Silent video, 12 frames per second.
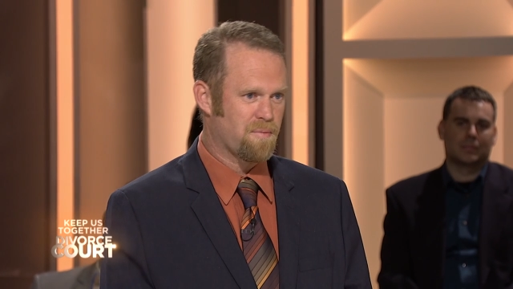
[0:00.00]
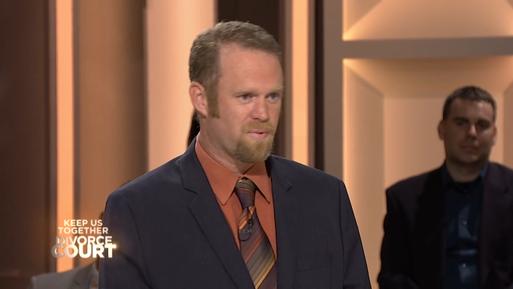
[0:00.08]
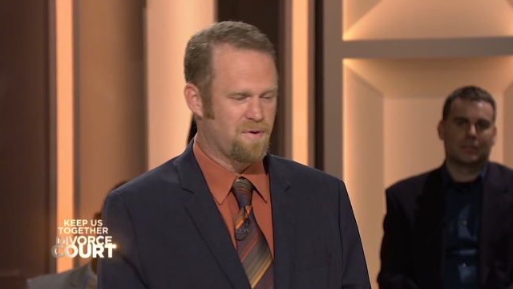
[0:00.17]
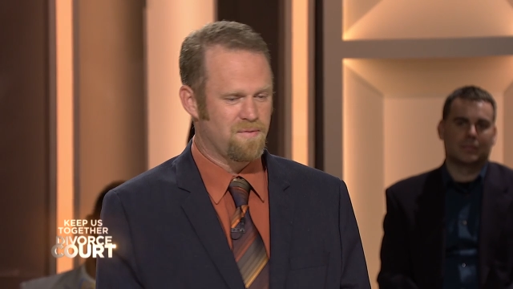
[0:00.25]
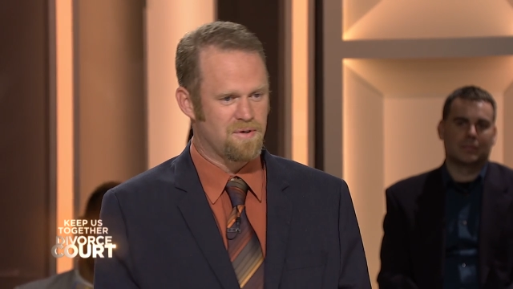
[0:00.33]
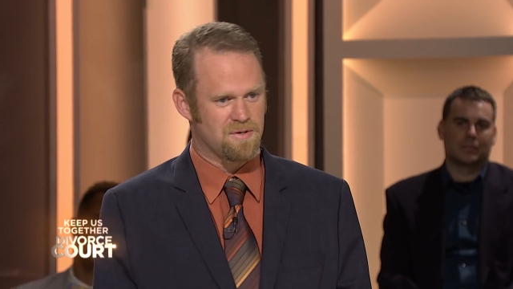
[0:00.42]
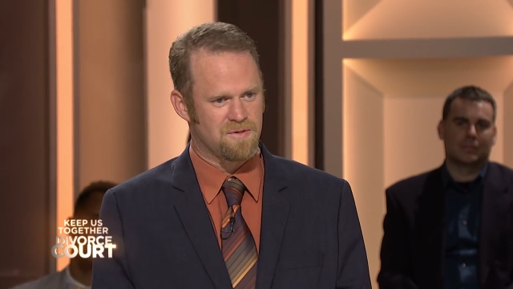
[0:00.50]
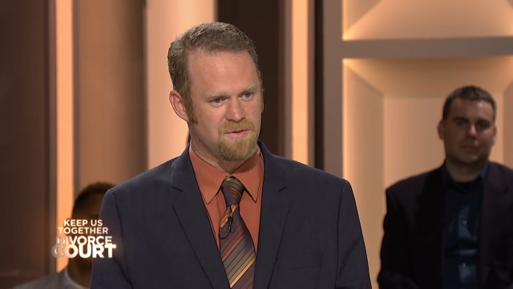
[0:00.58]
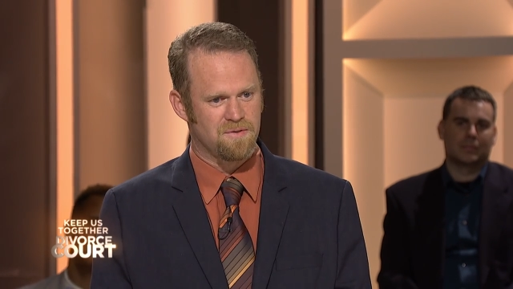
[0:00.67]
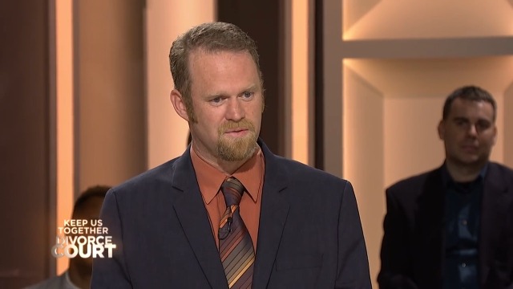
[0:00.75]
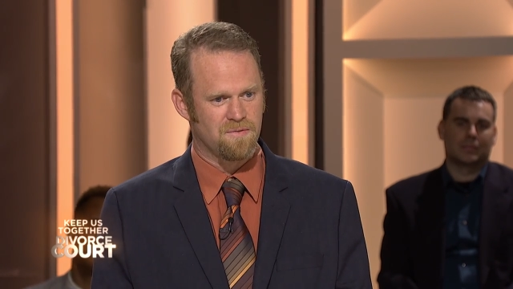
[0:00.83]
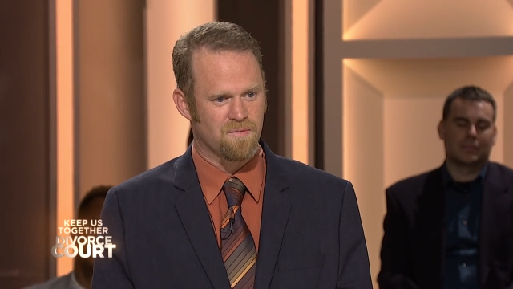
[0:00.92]
Speaker 1: previous
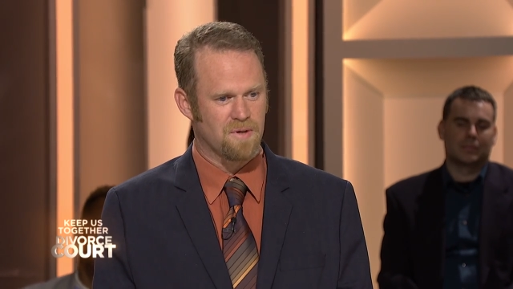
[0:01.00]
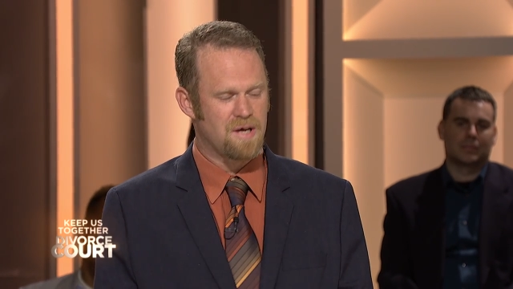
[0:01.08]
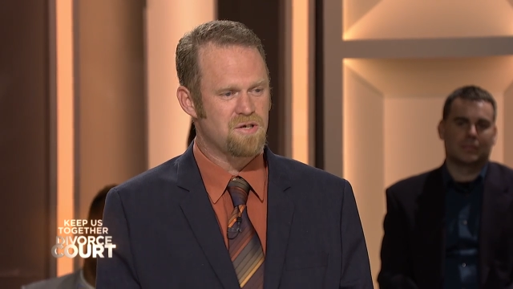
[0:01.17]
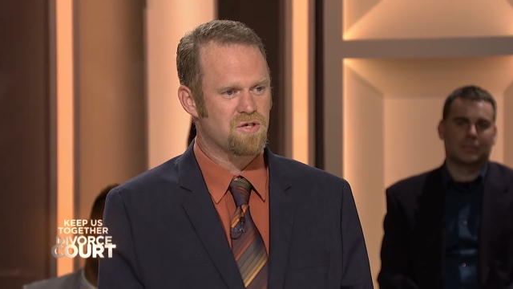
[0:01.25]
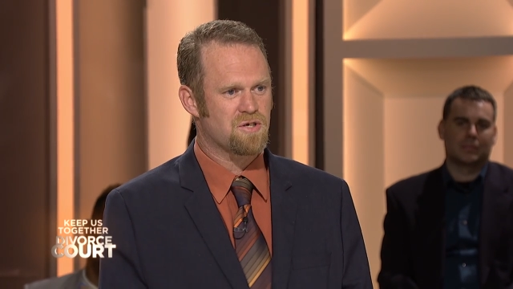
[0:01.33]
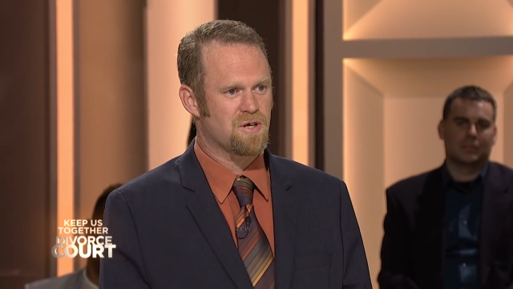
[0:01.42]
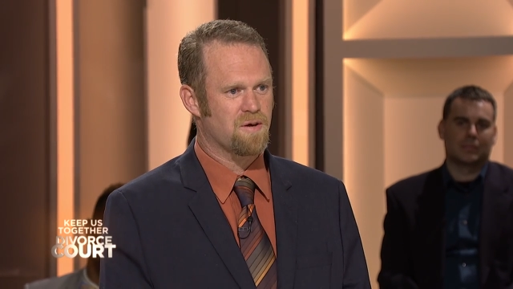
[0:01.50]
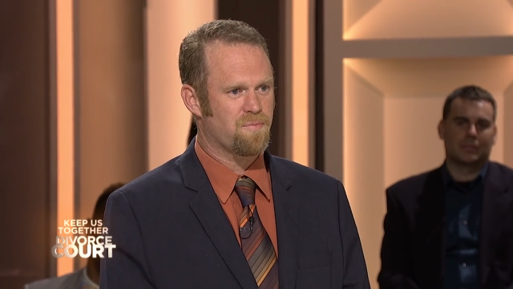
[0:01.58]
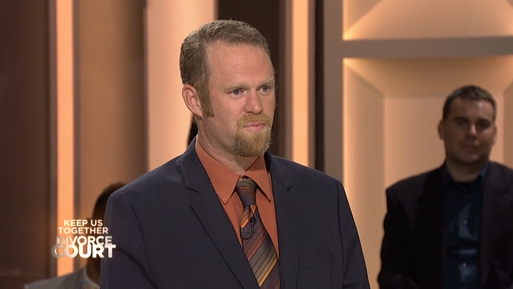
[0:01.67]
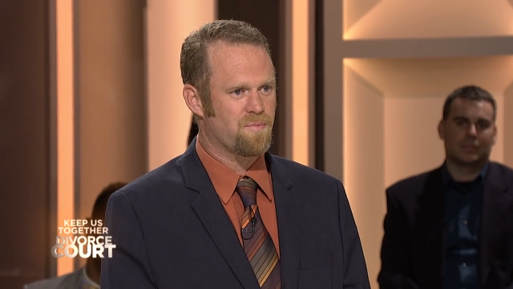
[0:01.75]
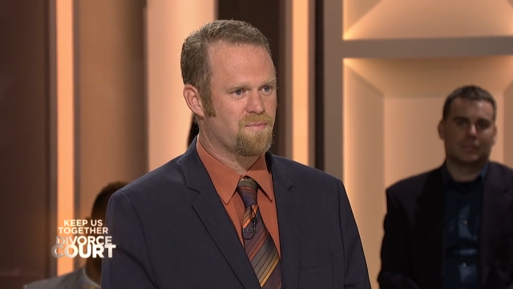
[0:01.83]
relationship,